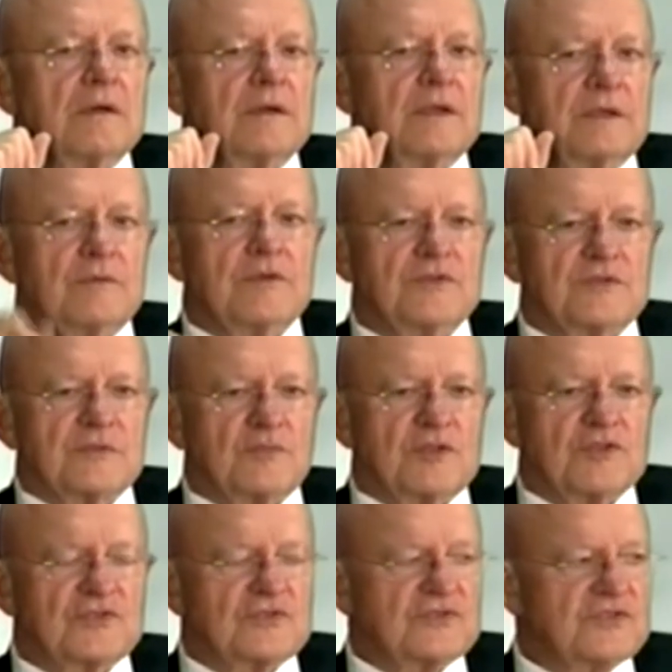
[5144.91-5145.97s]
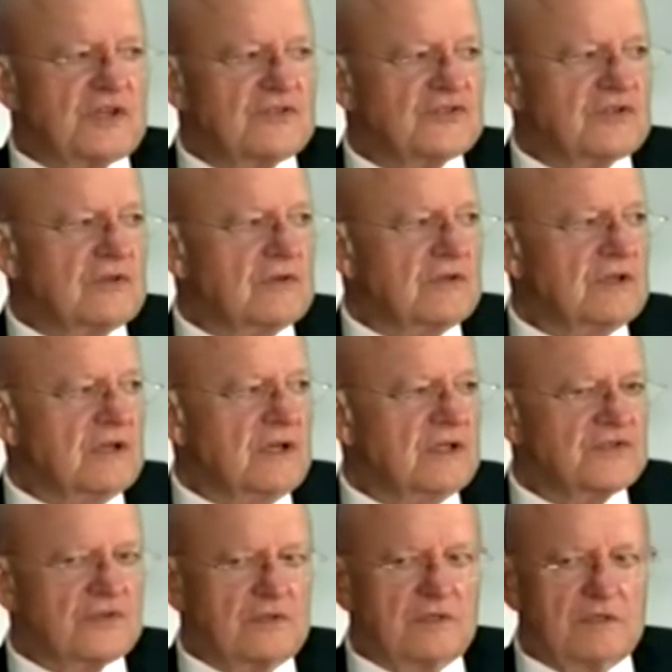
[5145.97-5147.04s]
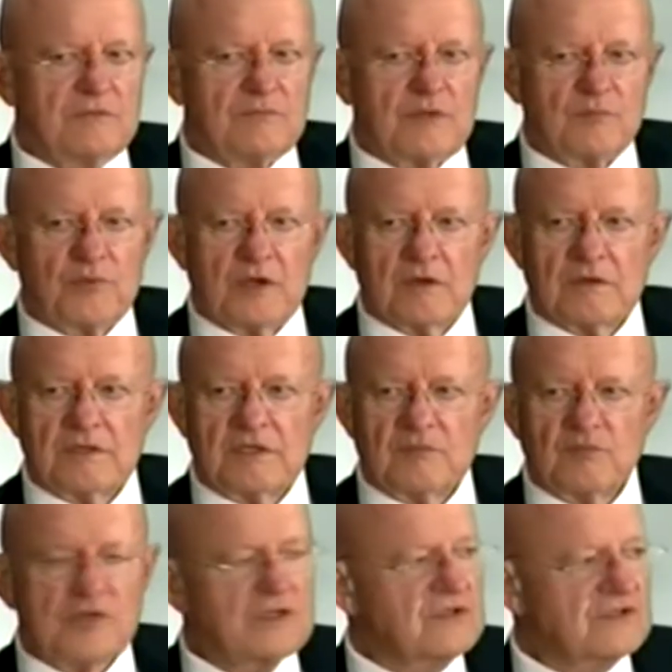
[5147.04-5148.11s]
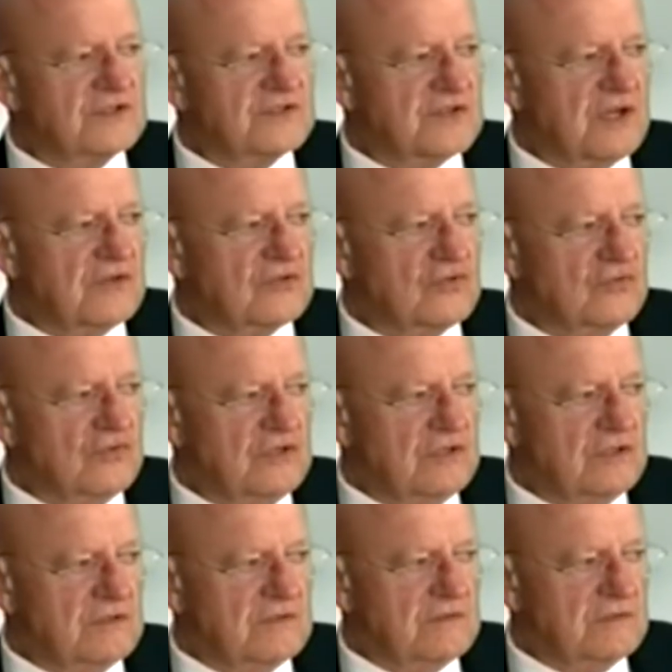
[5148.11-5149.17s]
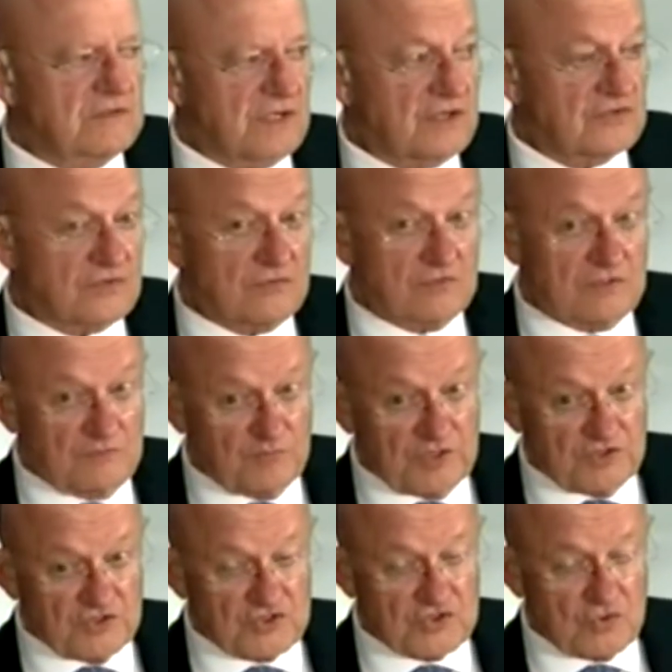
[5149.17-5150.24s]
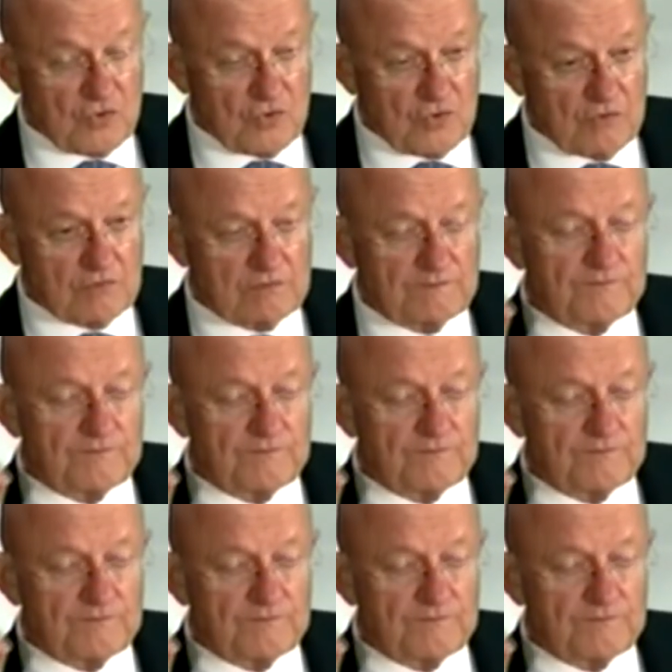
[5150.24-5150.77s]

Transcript: he was a Minister of State Security guy, so he apparently had been to he'd been to Seoul.